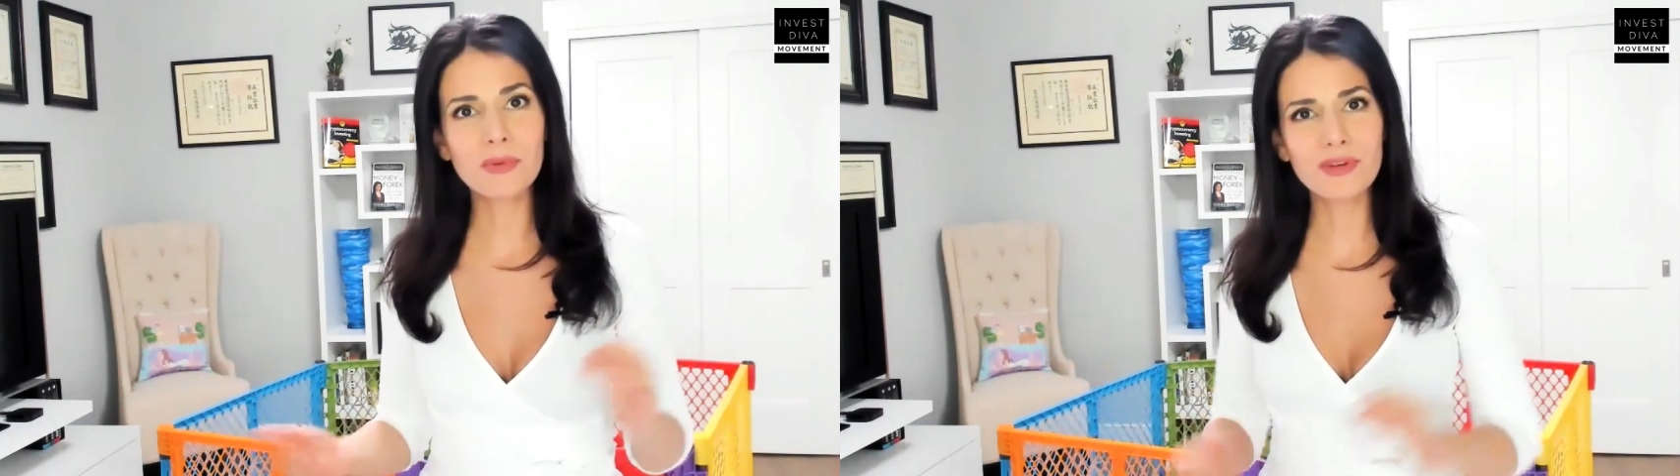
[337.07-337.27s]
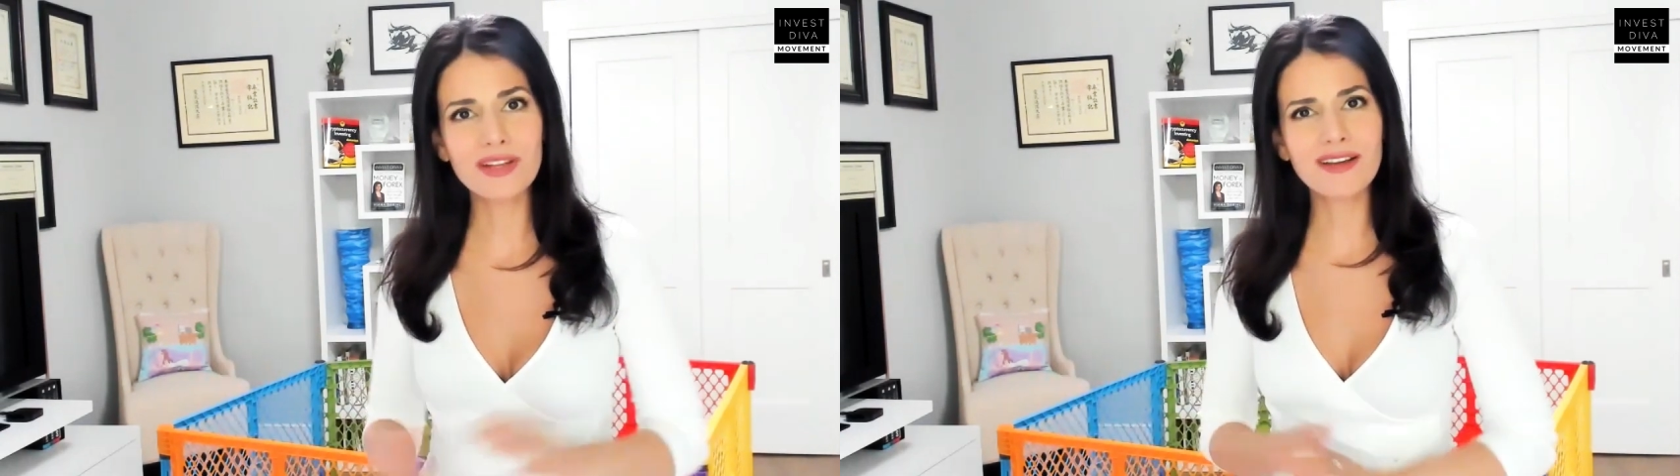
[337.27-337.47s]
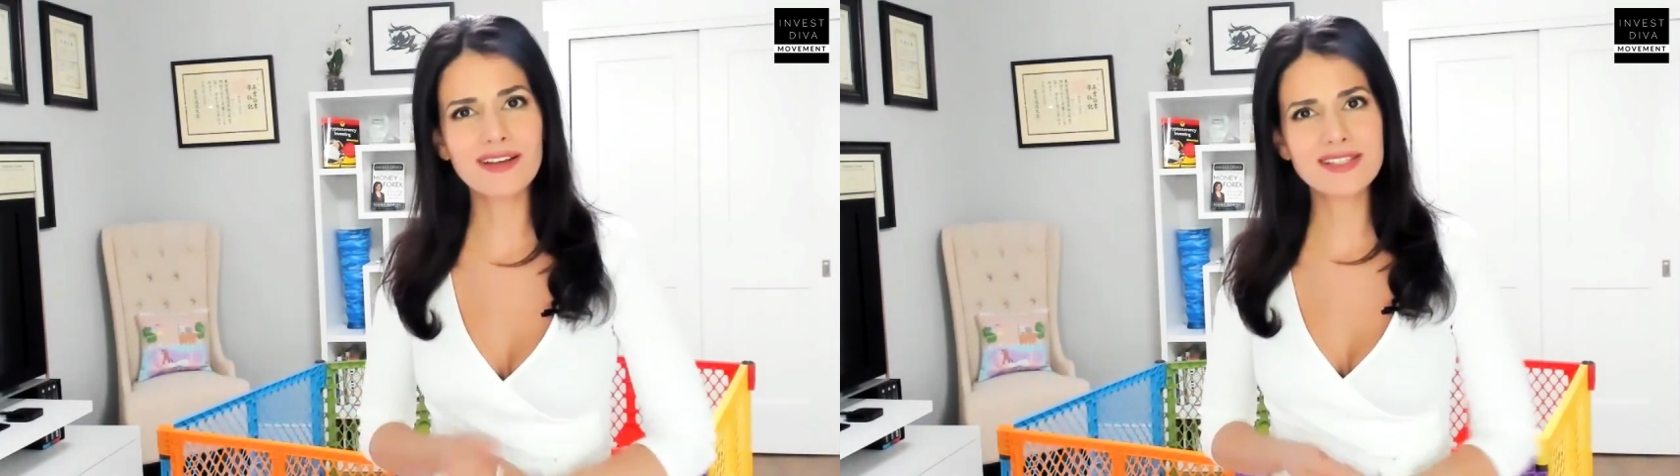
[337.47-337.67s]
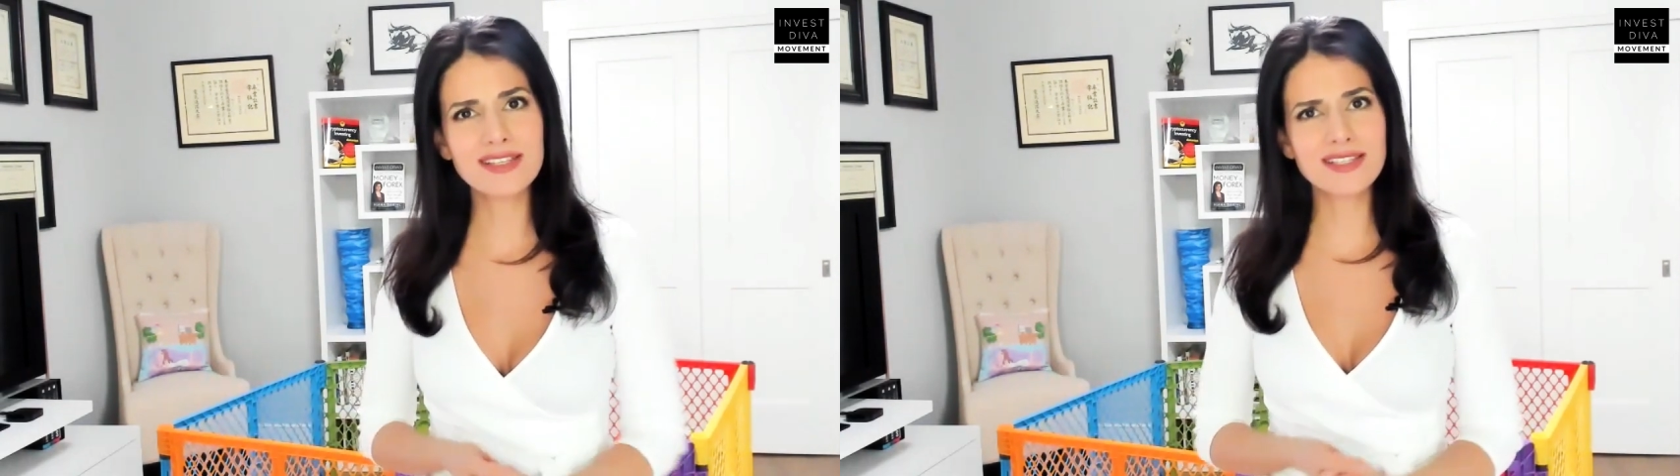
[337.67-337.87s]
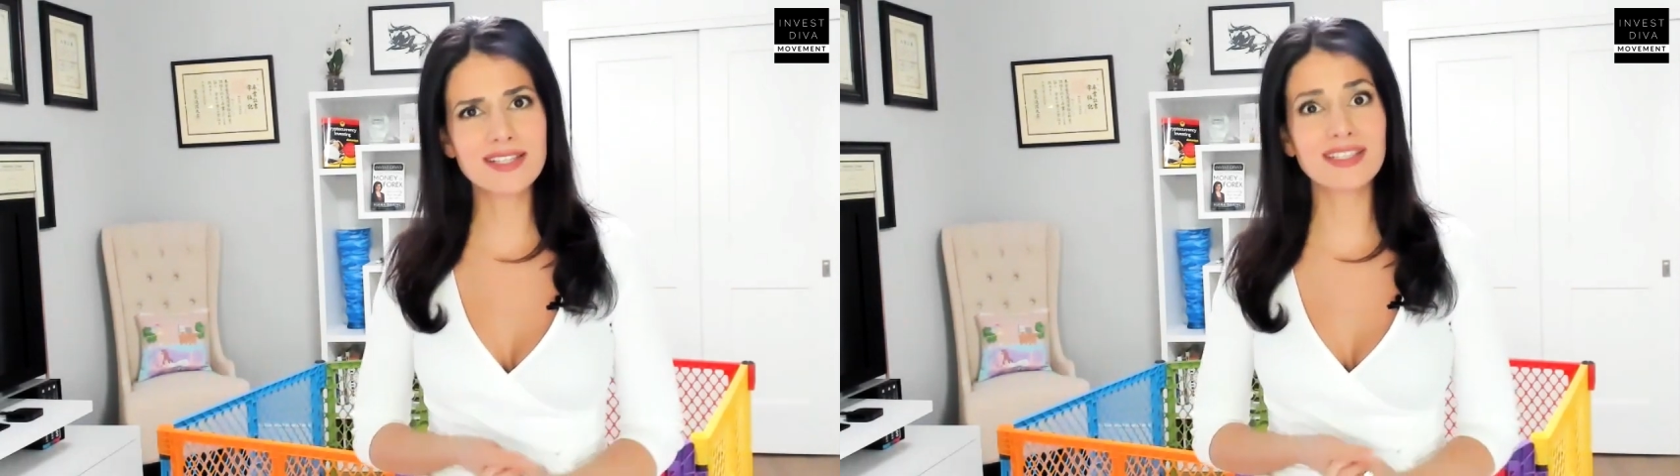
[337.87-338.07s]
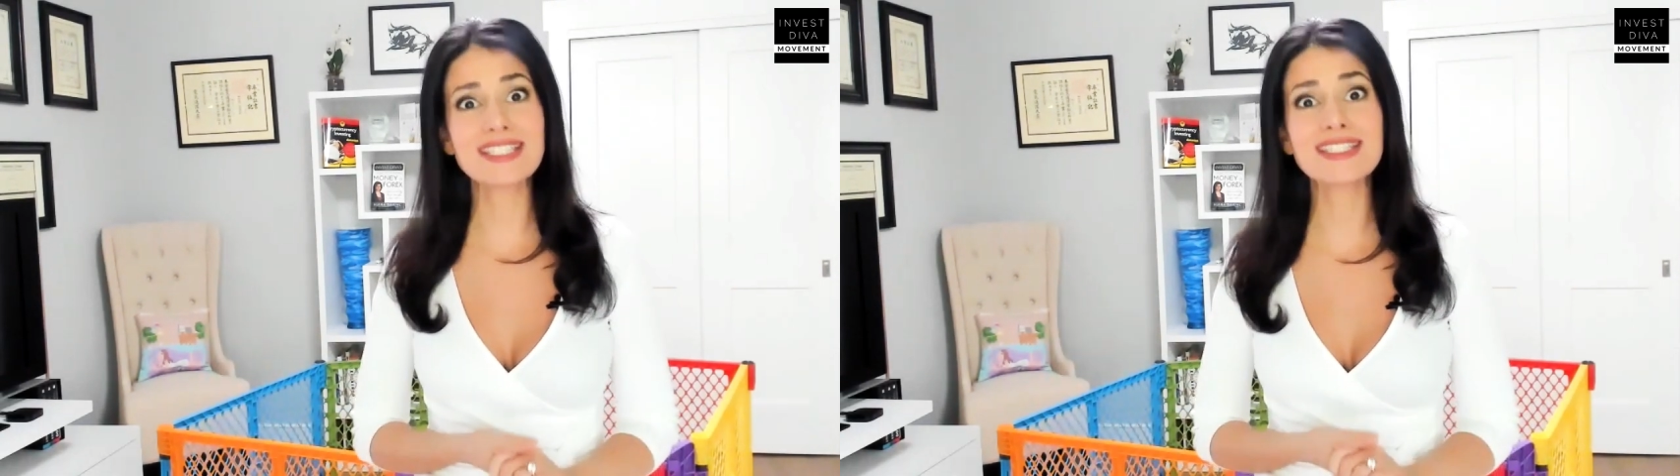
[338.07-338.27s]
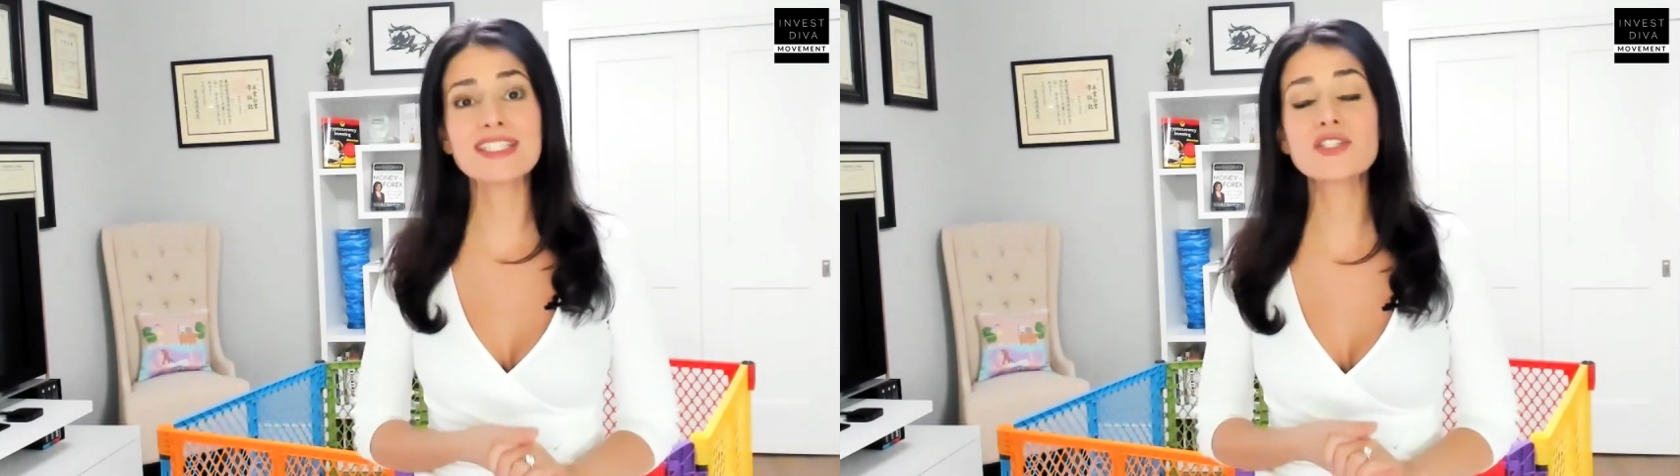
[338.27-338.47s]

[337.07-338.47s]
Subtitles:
pretty consistently since